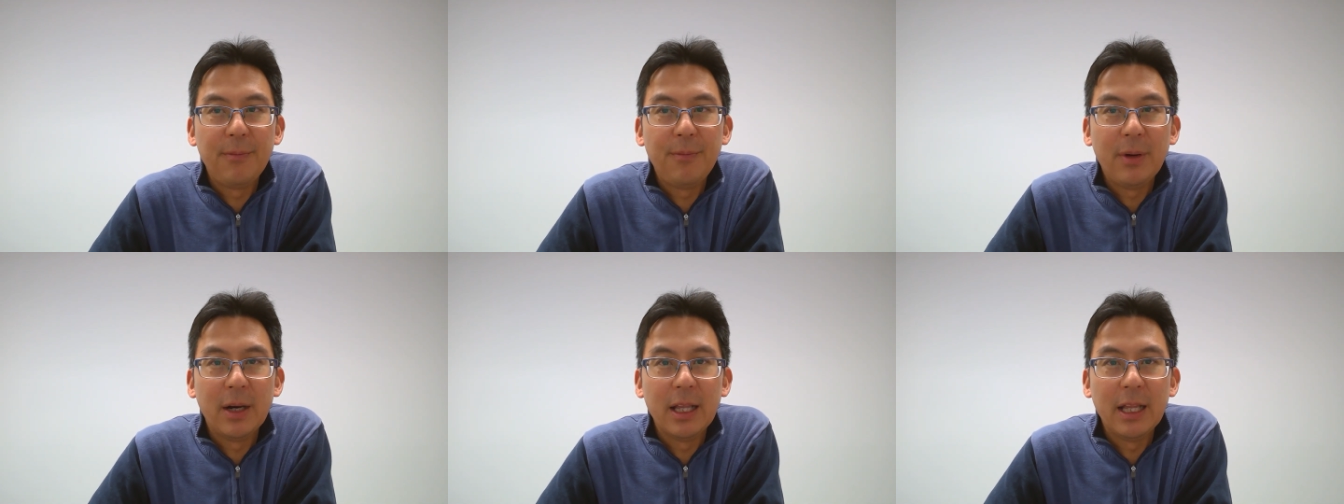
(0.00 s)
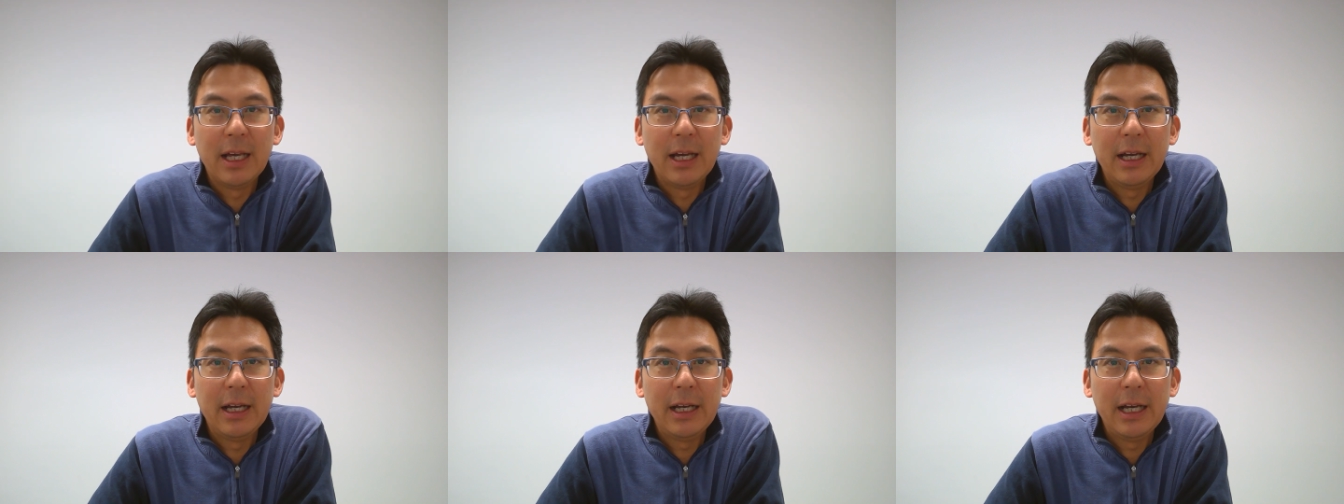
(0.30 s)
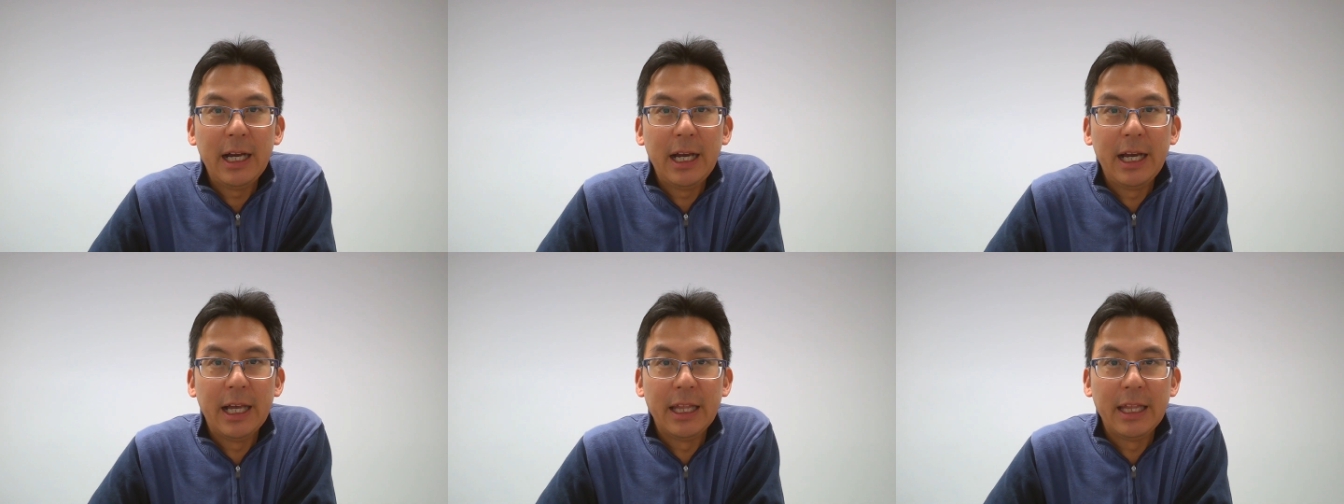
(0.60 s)
but
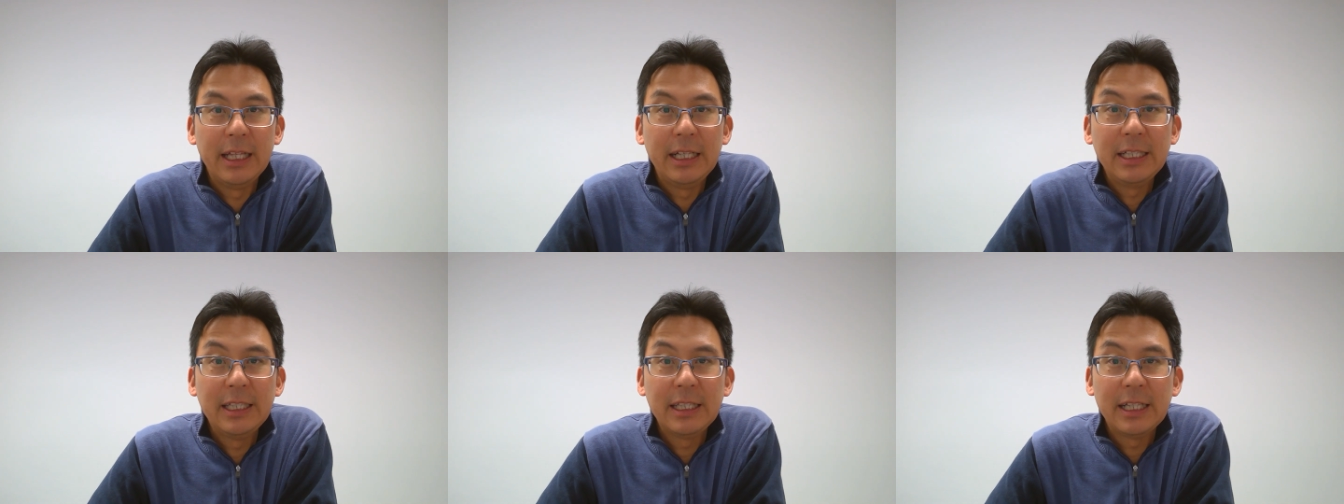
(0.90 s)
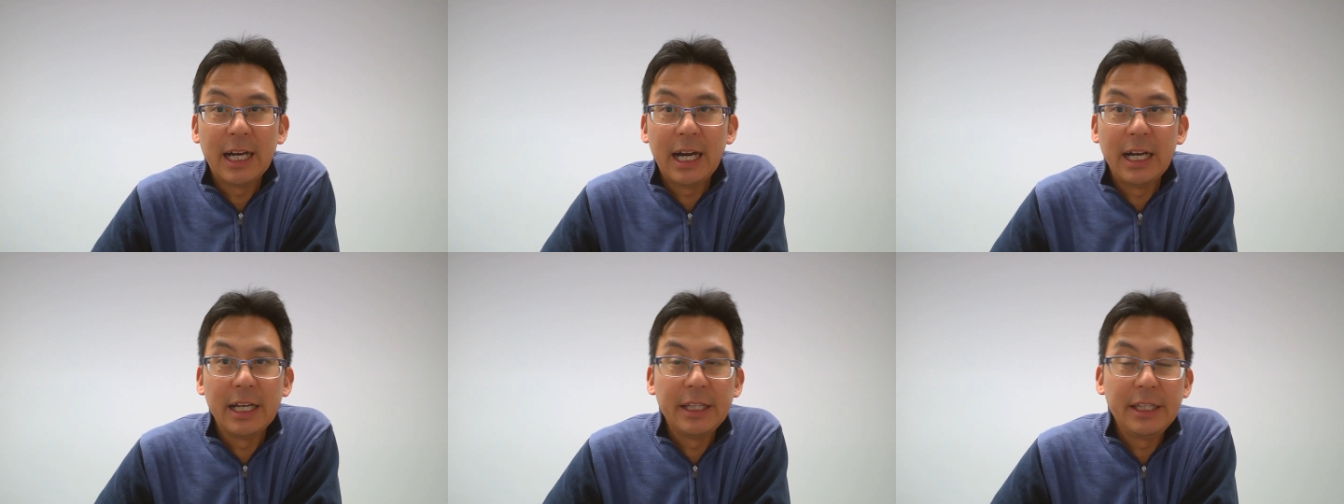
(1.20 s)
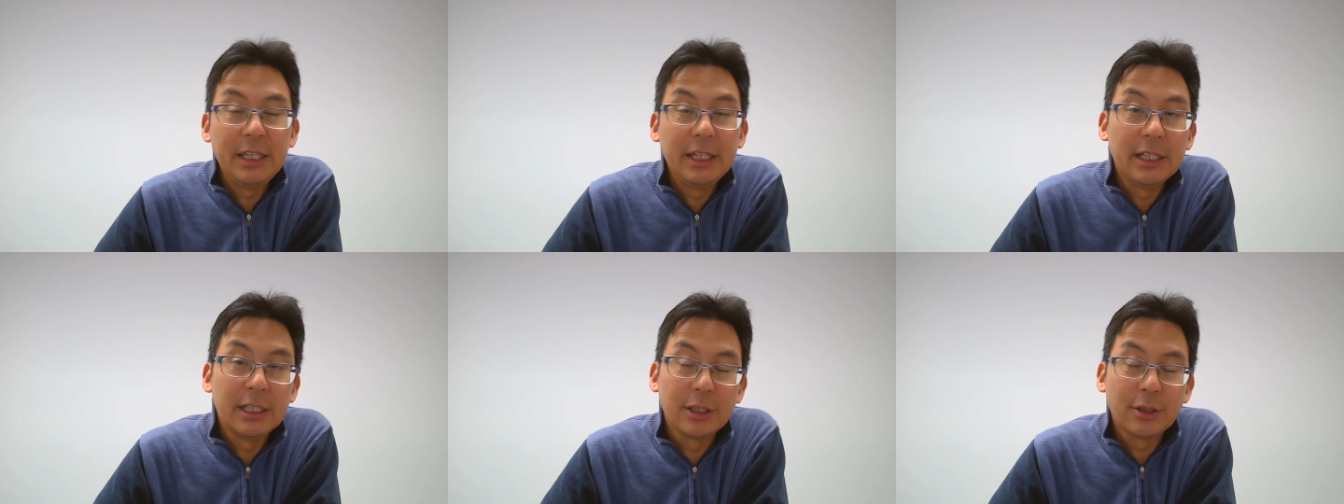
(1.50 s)
at least the
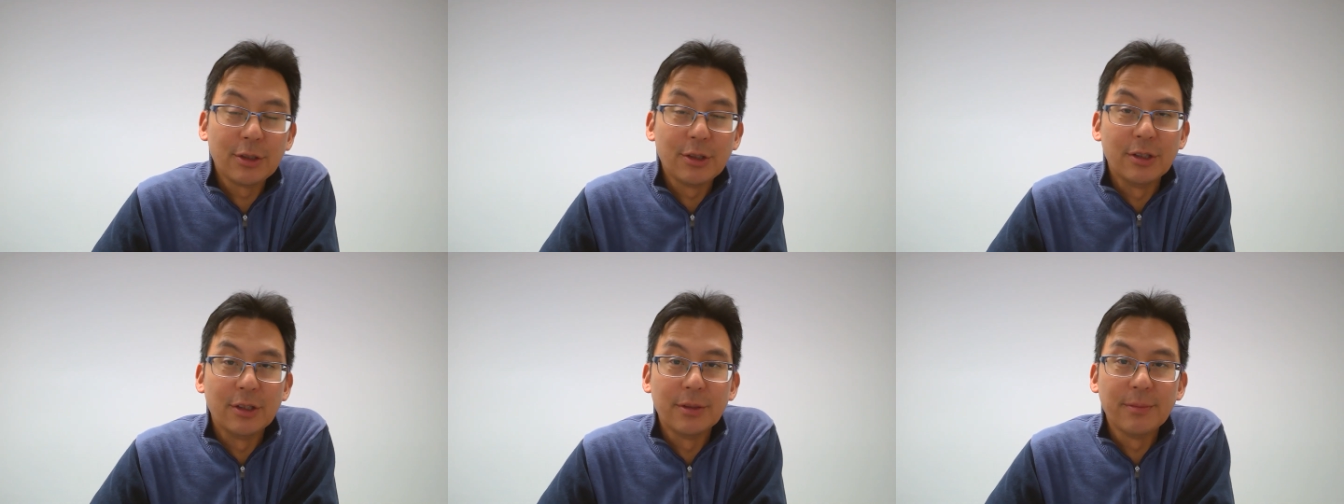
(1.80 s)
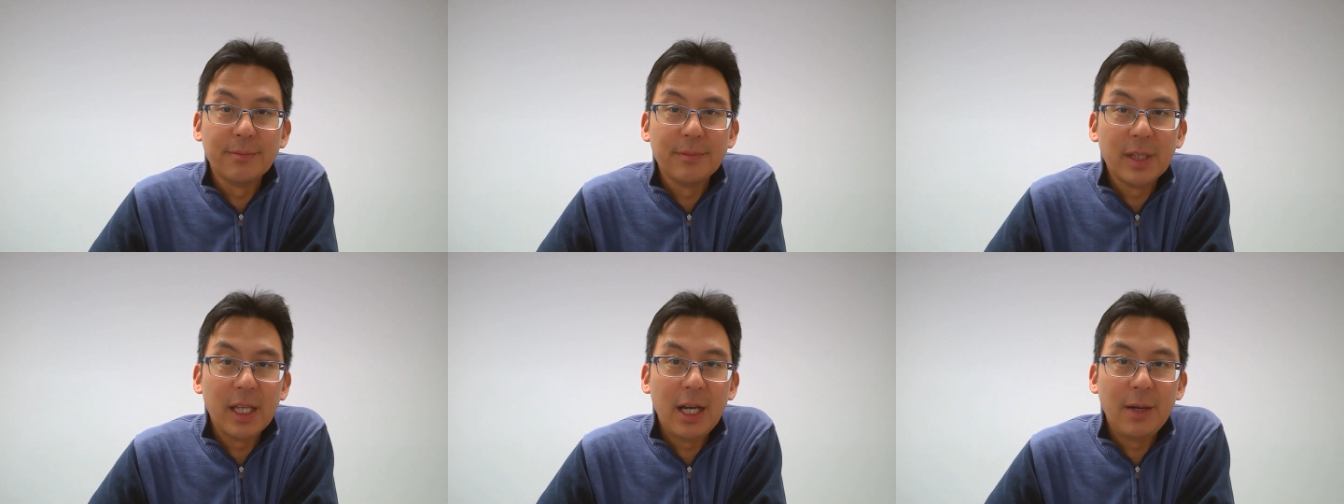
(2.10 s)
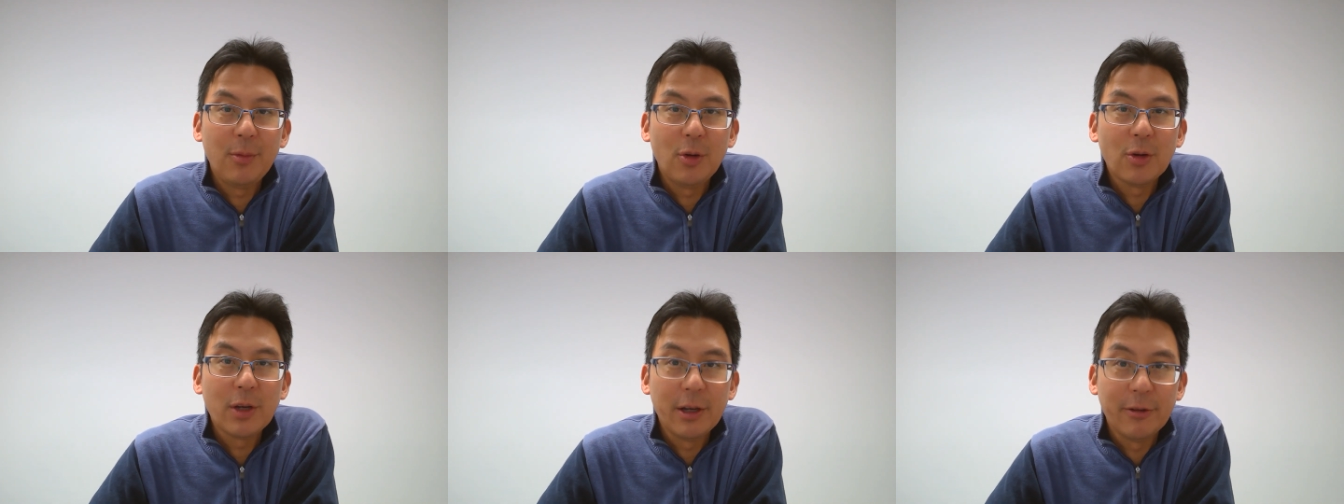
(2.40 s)
idea is good.
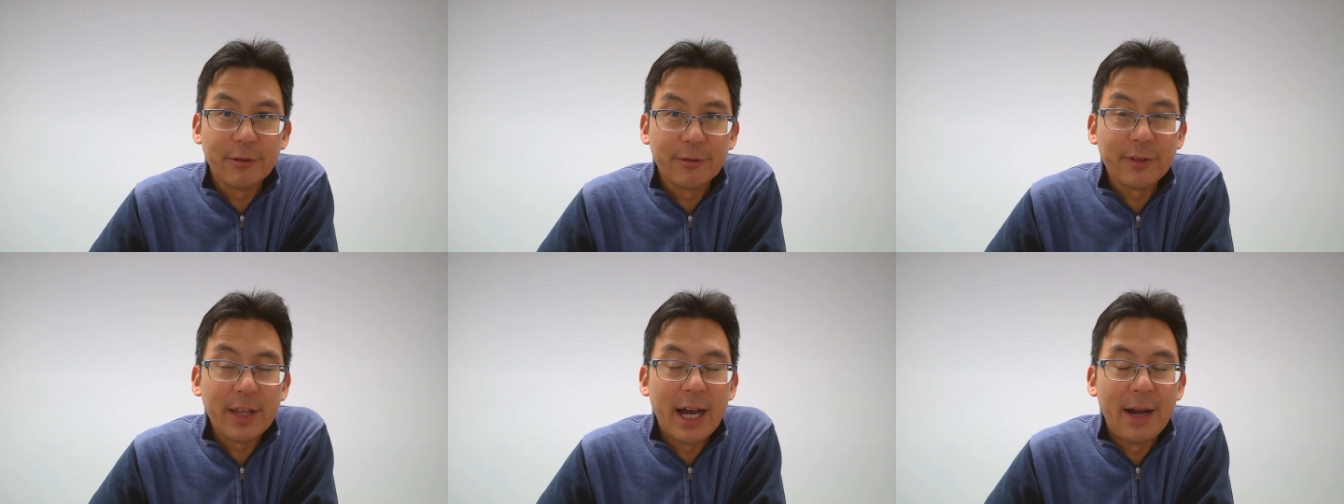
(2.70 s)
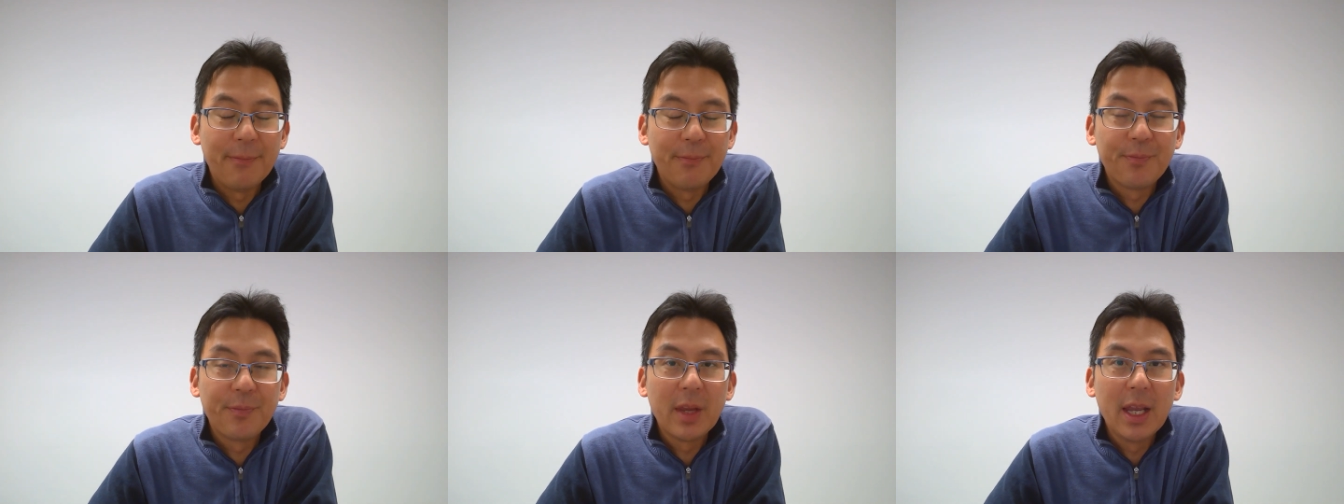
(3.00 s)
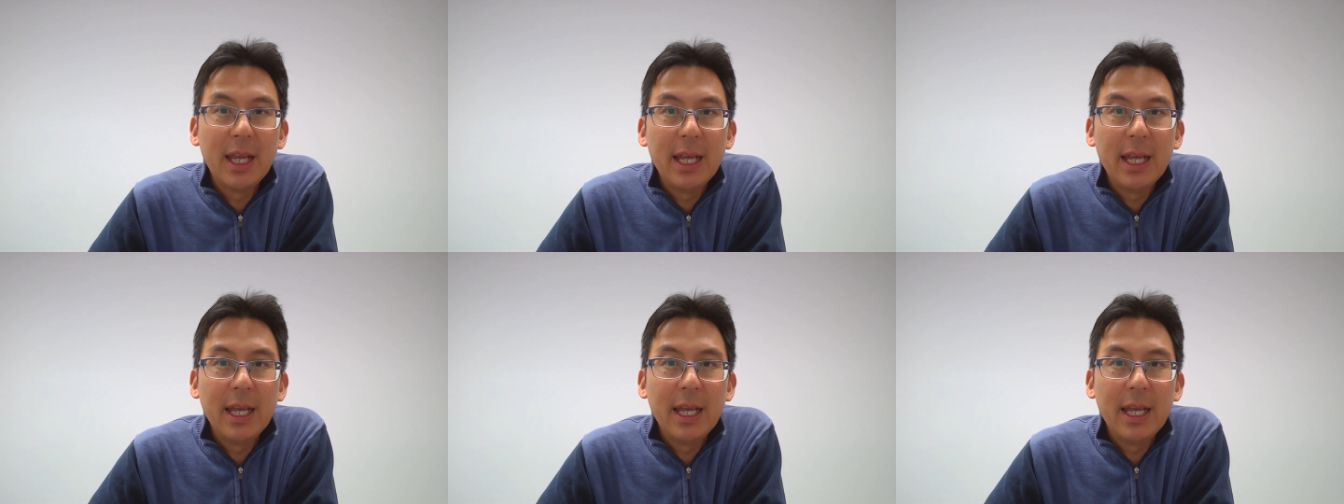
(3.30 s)
I'm okay with that.